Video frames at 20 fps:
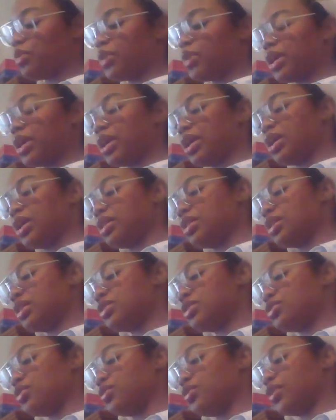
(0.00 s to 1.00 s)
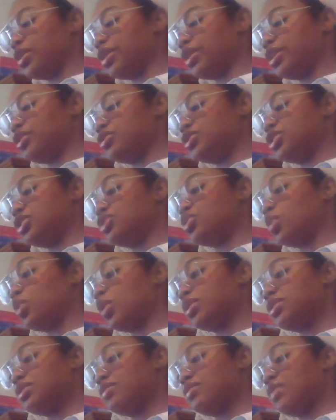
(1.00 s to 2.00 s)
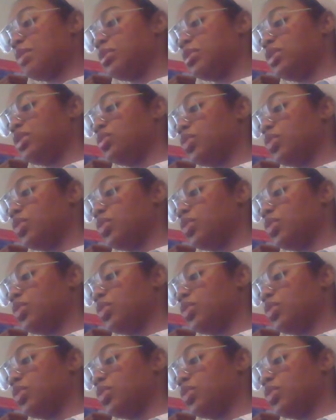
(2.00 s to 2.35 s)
when getting his overall energy towards the feminine